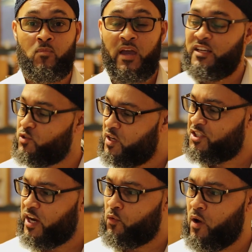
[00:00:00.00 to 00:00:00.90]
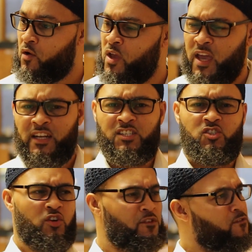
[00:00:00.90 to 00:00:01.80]
And he's trying to check her out. And I
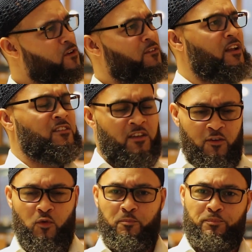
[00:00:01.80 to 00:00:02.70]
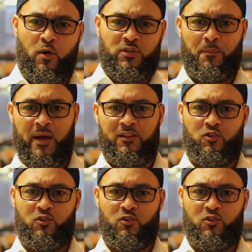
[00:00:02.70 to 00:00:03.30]
stood in front of her, poked out my